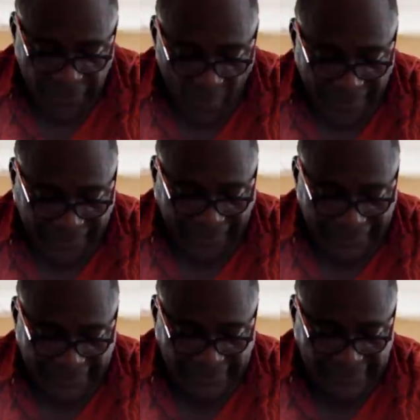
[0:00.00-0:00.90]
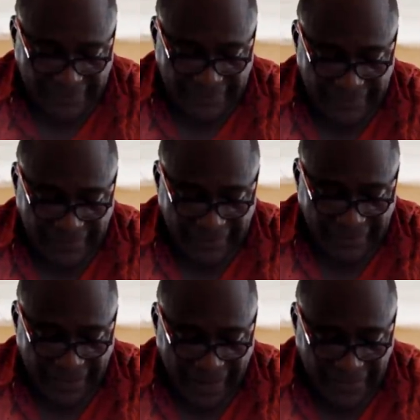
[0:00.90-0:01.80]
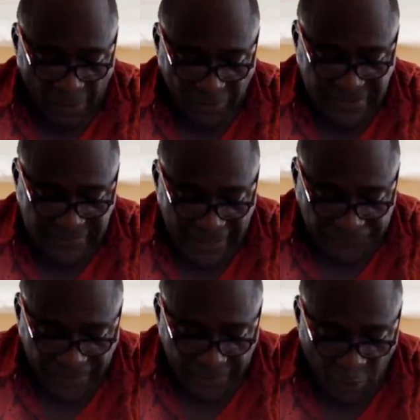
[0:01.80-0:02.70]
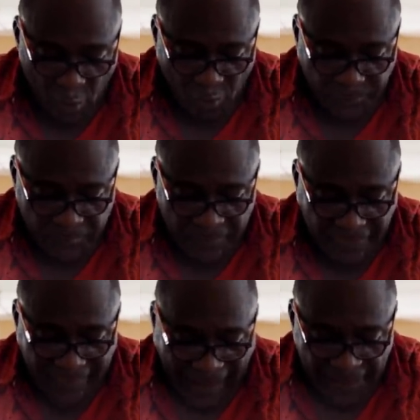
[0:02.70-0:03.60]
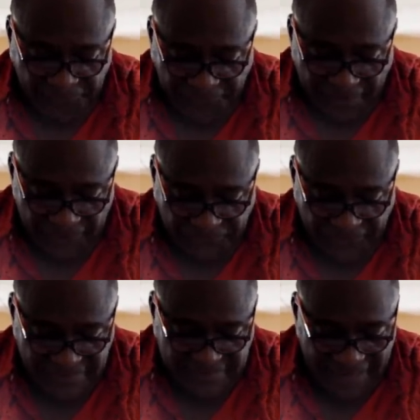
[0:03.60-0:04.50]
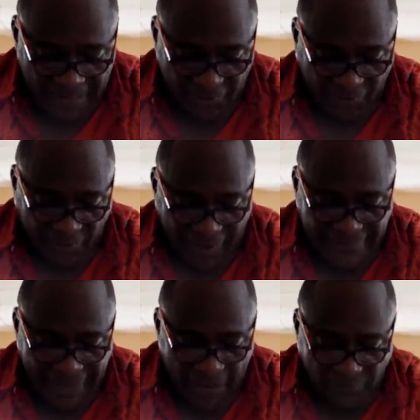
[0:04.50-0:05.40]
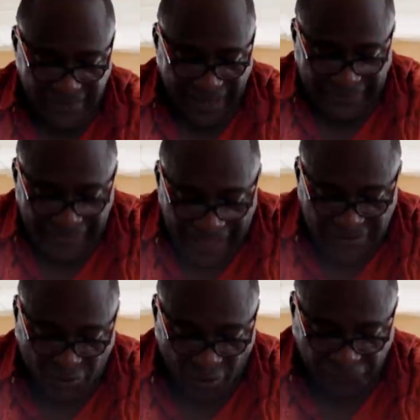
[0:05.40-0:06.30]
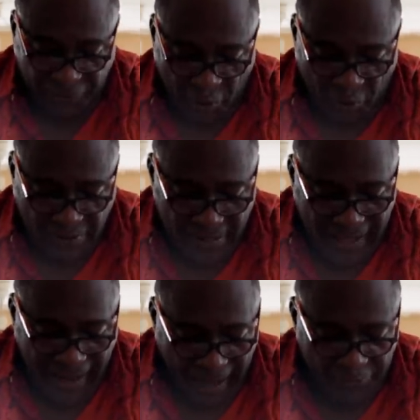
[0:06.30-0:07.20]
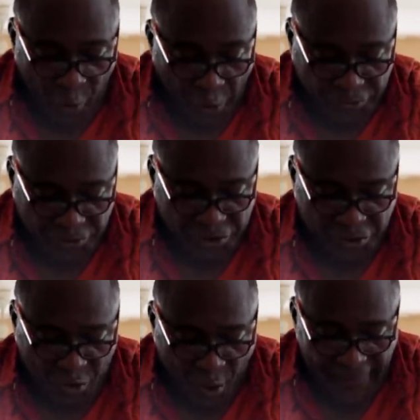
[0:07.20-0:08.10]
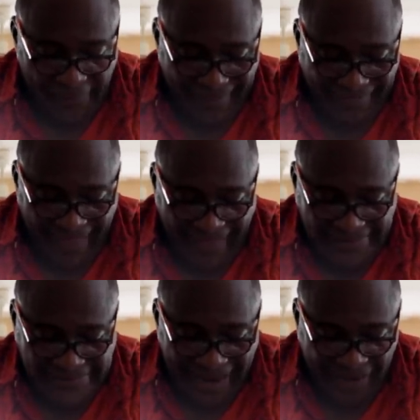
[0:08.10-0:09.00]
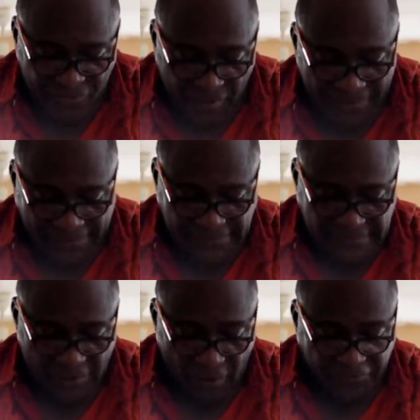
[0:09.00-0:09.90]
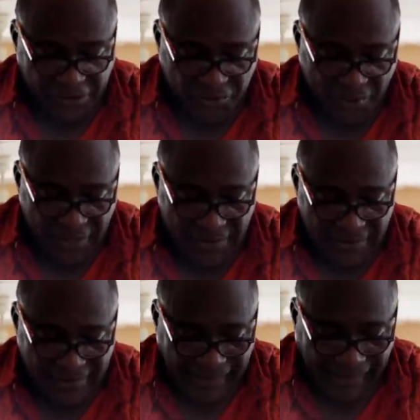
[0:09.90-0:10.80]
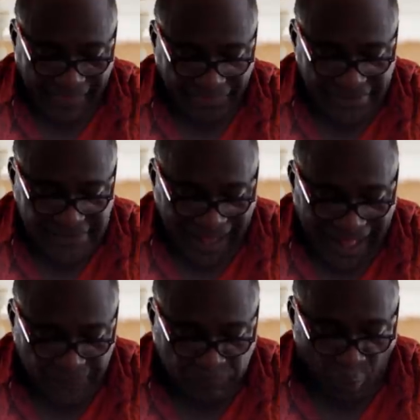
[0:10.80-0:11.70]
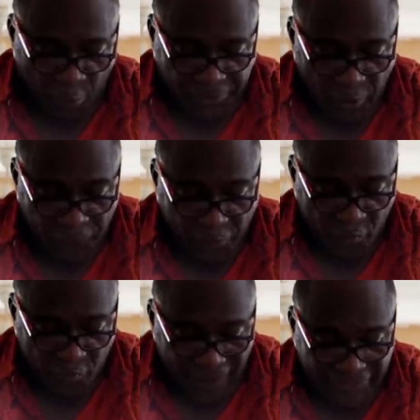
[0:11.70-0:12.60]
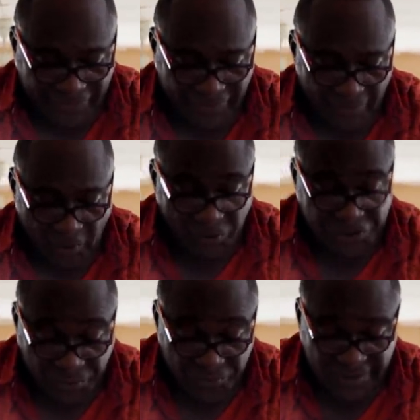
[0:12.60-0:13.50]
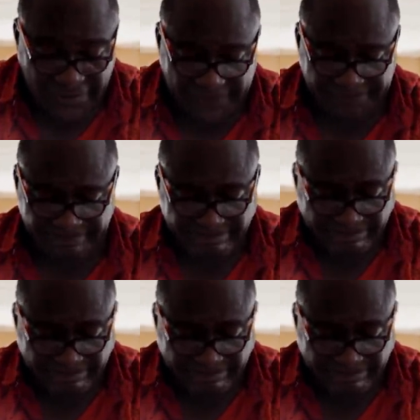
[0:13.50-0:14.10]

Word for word: they were killing and I was left alone, I fell face down, crying out, "Alas, sovereign Lord, are you going to destroy the entire remnant of Israel in this outpouring of your wrath on Jerusalem?"